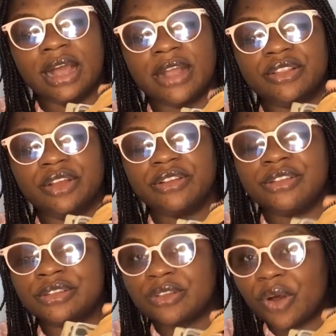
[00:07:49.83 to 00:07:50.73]
are not
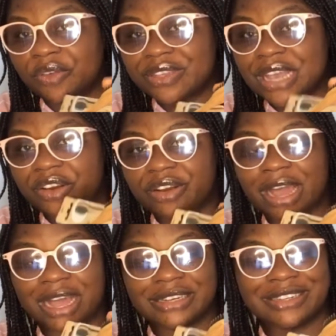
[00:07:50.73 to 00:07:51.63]
soft they are not
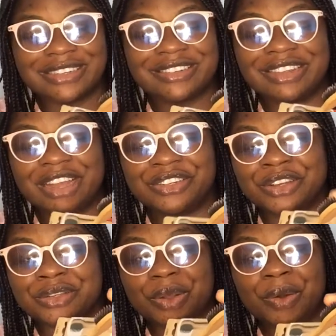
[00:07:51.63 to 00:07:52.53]
harsh they are
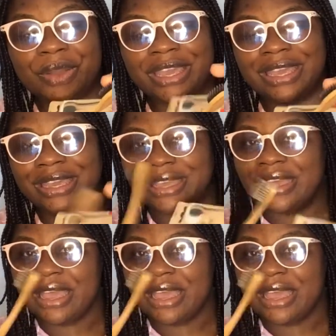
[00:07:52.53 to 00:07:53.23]
just okay